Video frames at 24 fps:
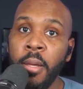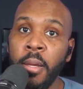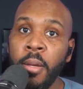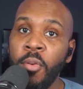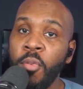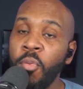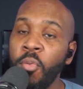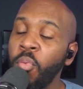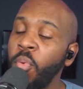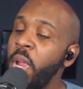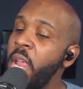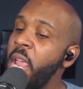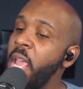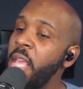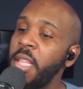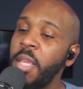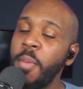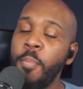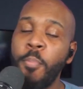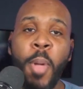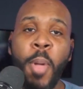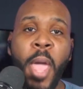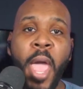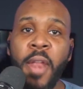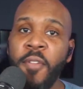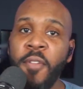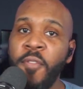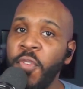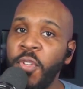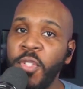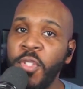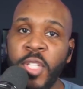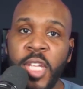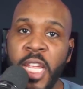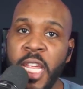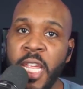Really batting for
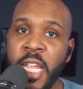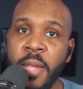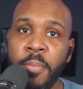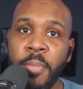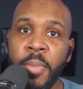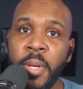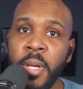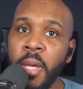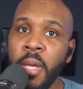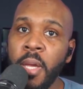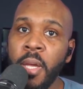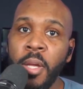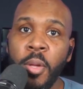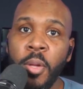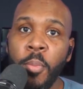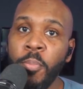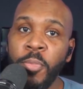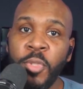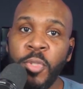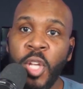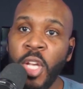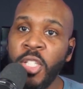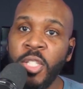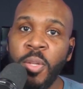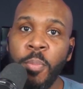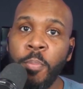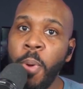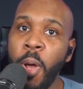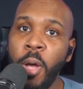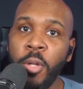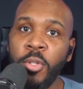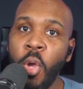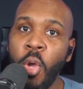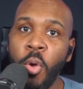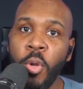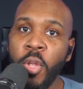team Justin
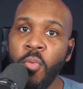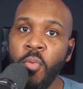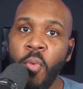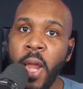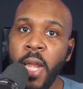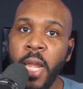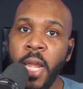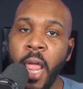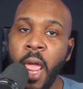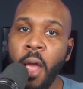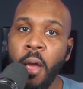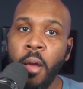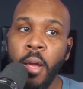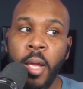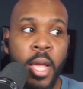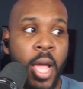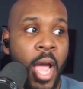Baldoni right now.